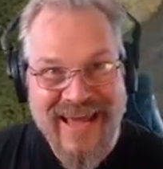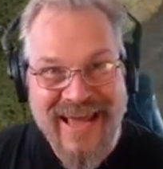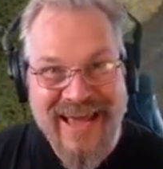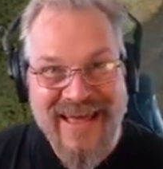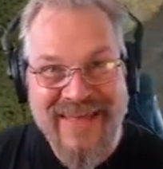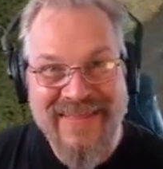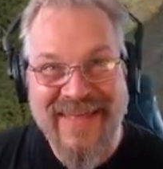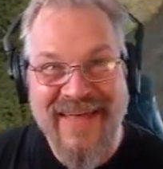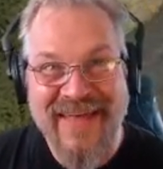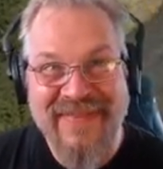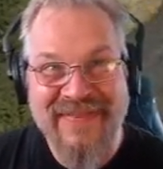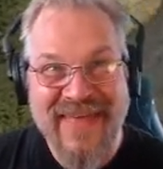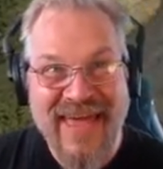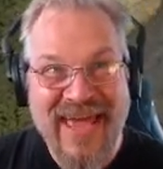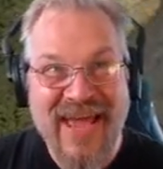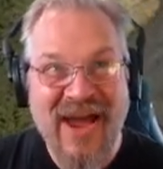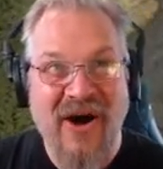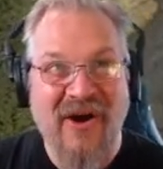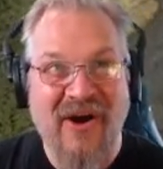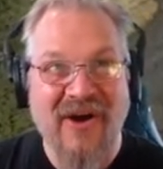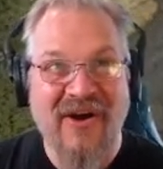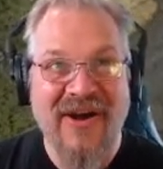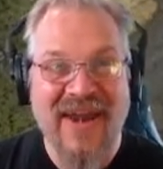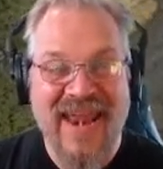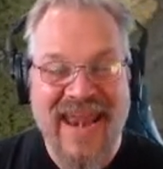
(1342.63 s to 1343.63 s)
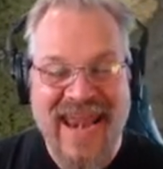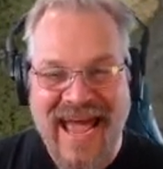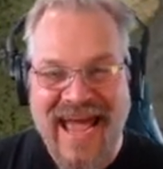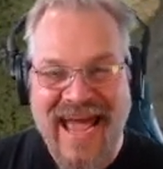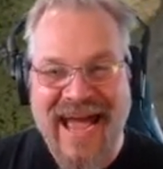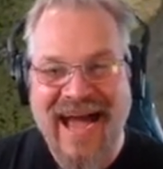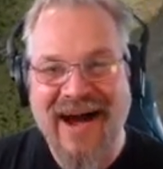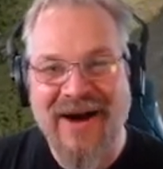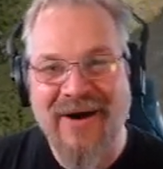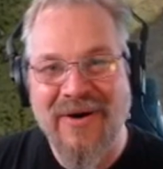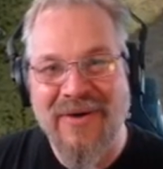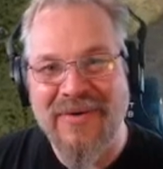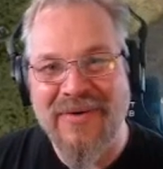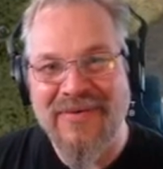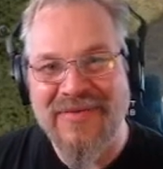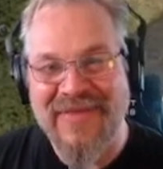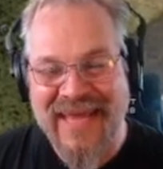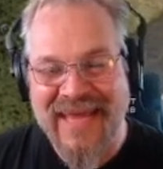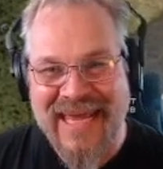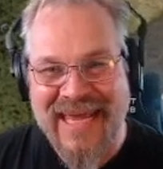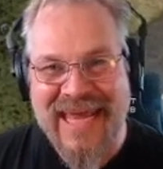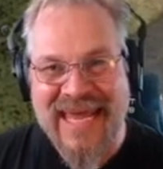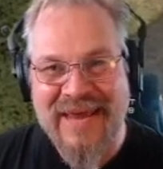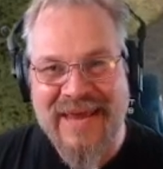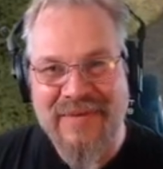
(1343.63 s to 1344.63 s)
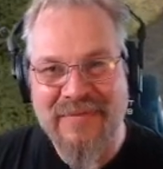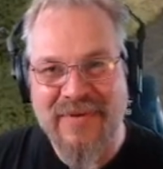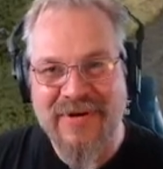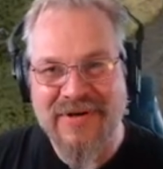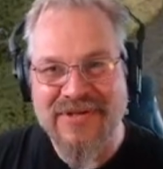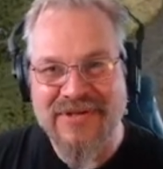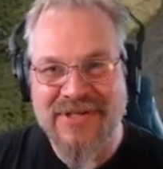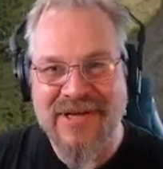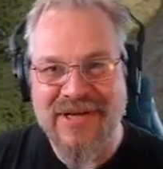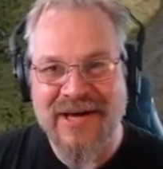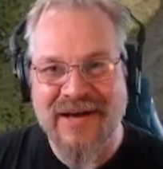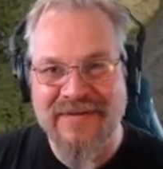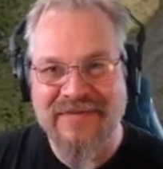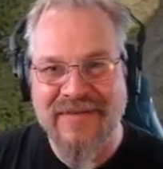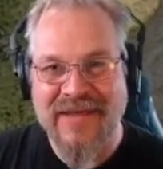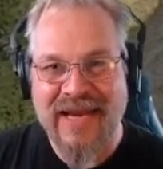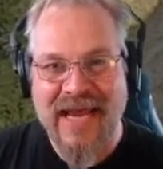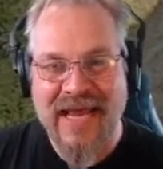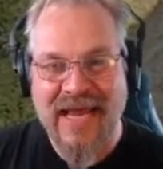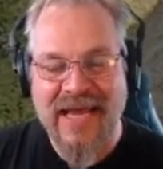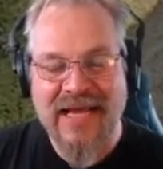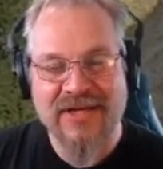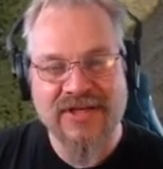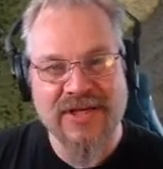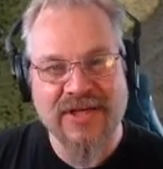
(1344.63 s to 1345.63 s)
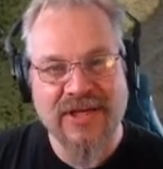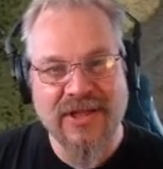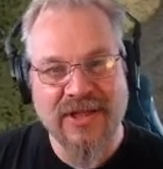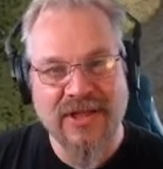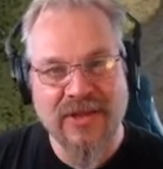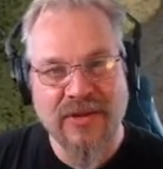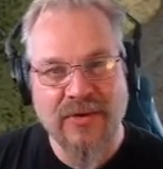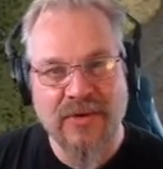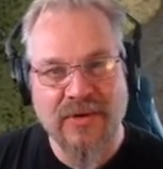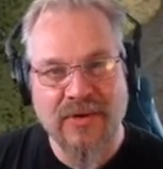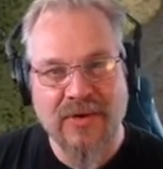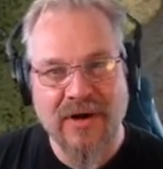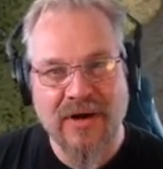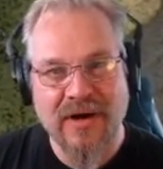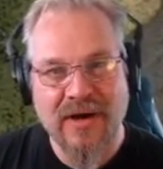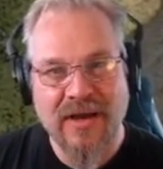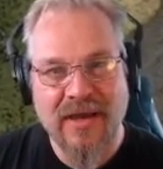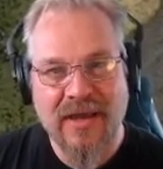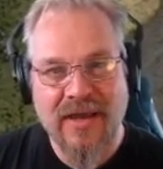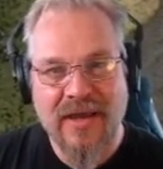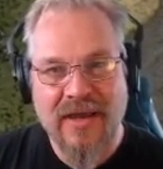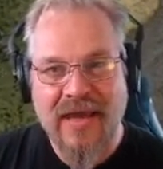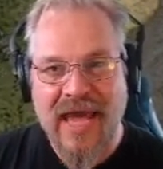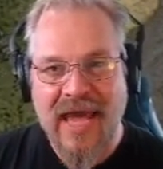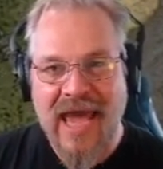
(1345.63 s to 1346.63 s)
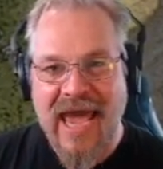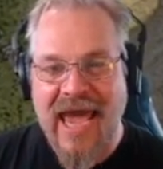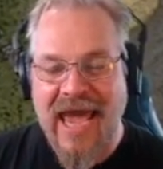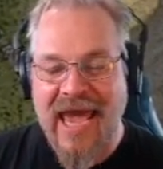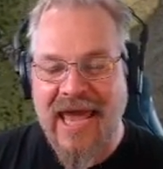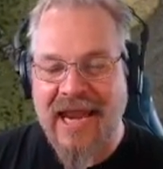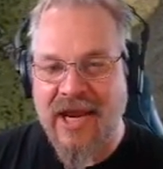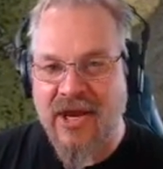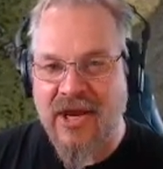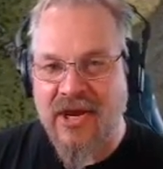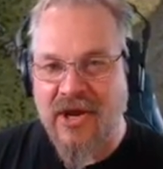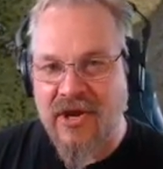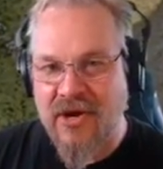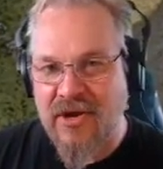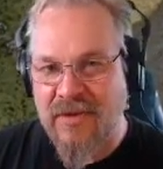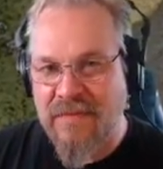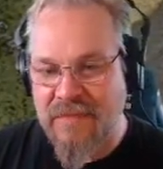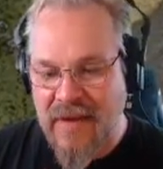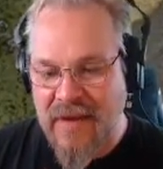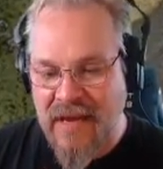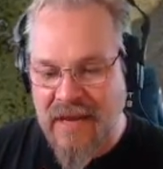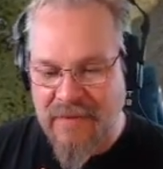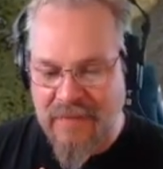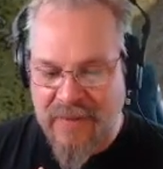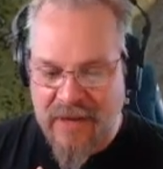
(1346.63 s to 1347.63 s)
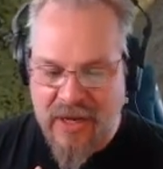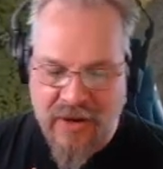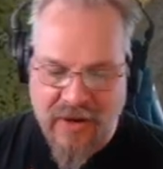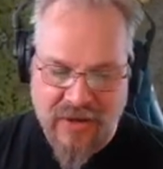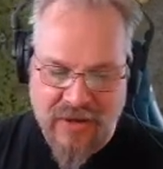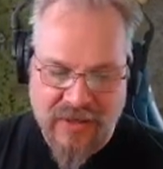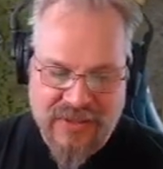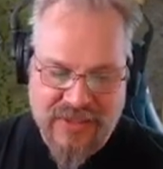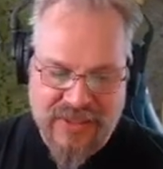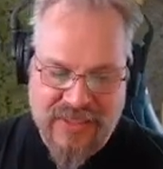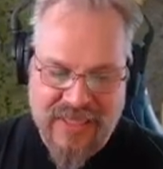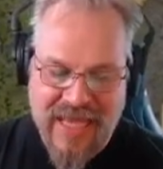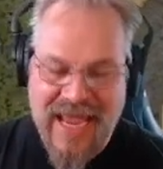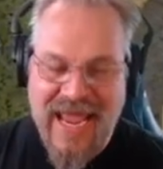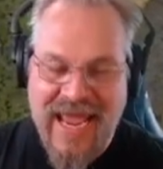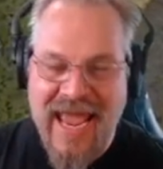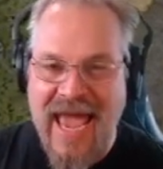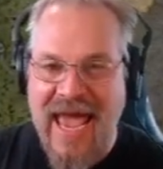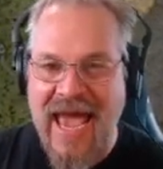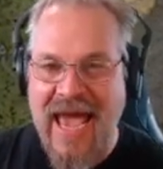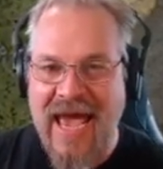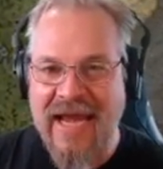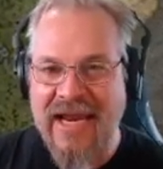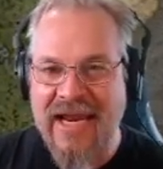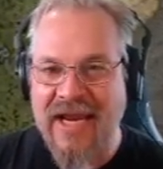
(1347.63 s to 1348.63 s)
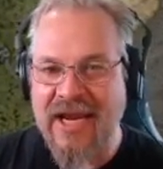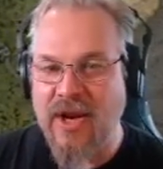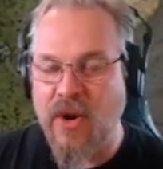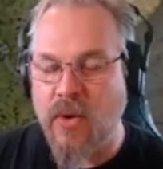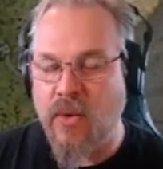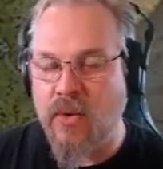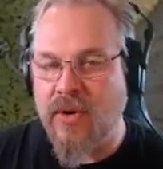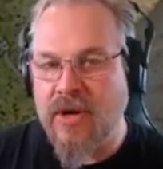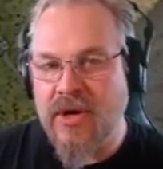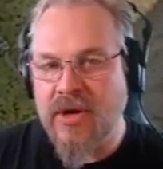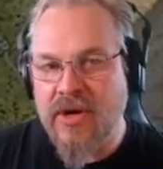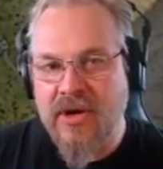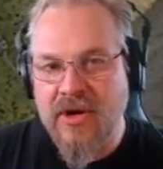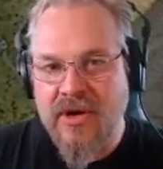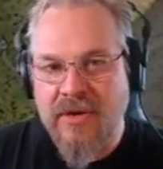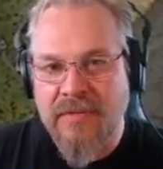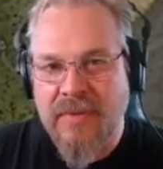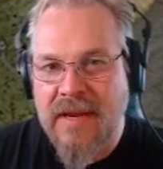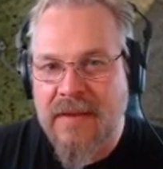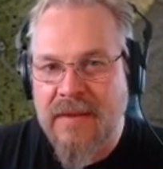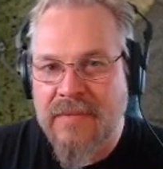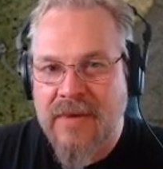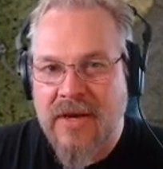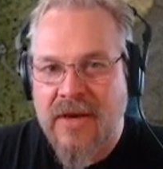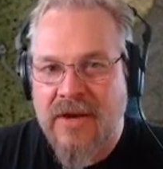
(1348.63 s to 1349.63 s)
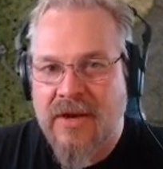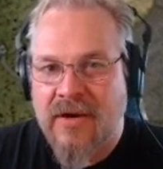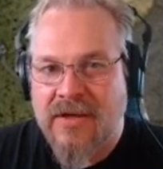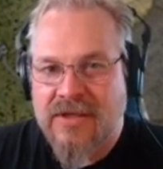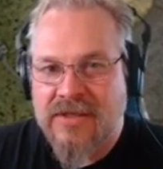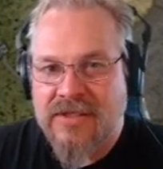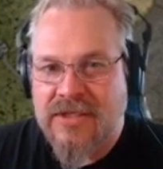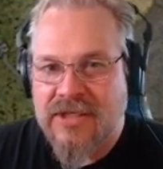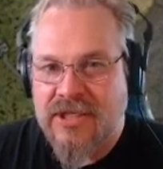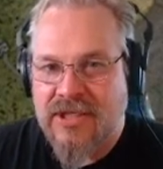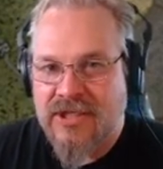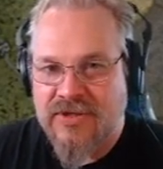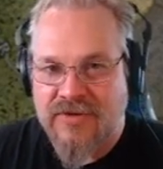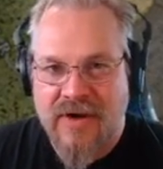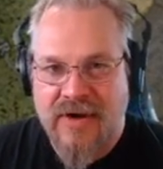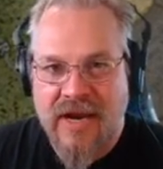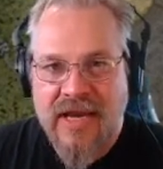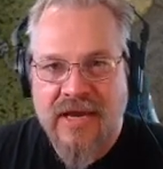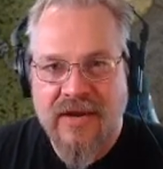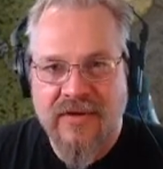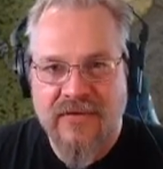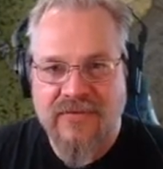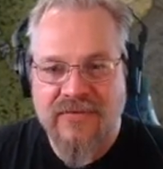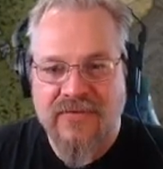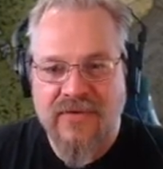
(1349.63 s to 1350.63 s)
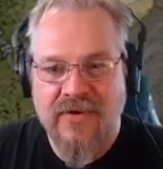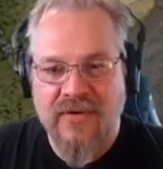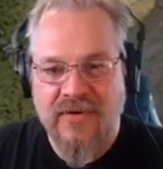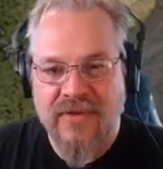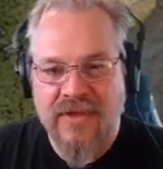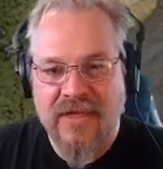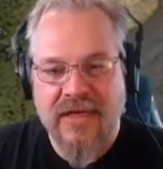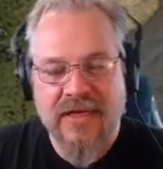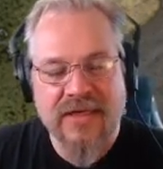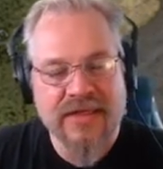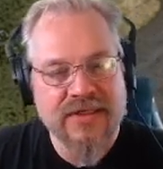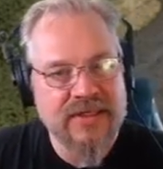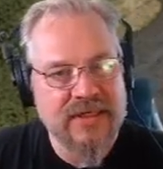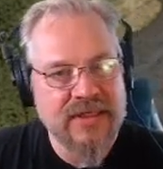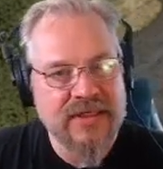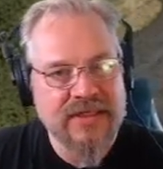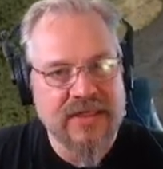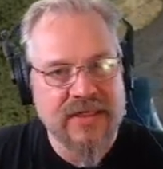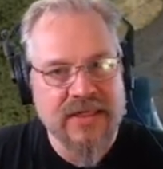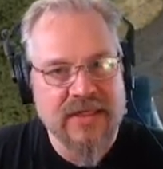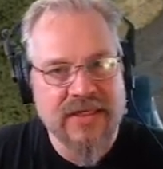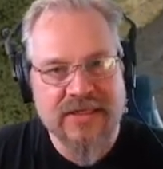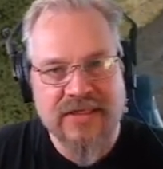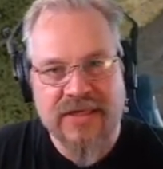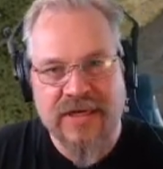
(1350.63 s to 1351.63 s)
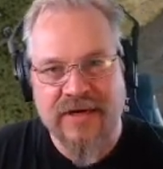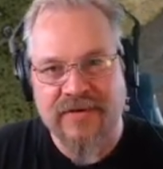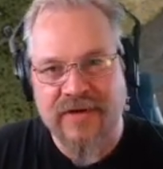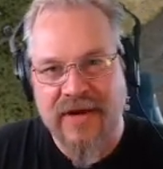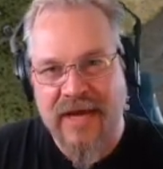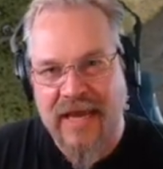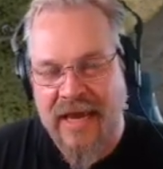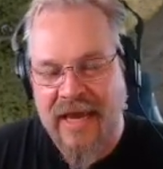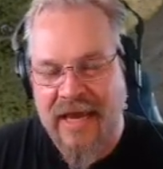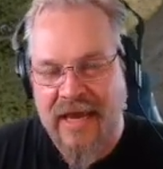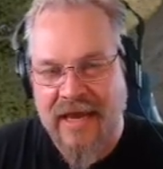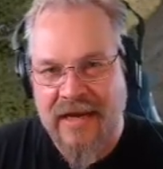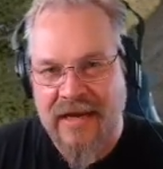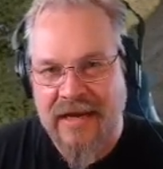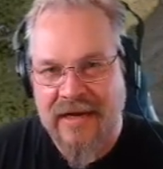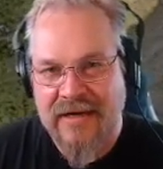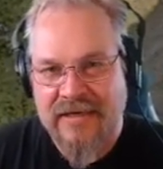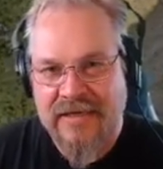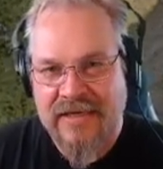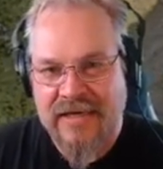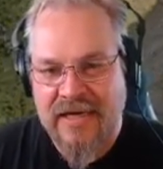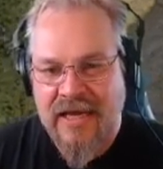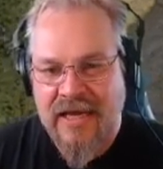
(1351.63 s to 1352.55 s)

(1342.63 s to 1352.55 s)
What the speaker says: that they are now the keepers of that ancient lore. And it could be because they had it, or it could be because the dragon folk that exist in this area had it,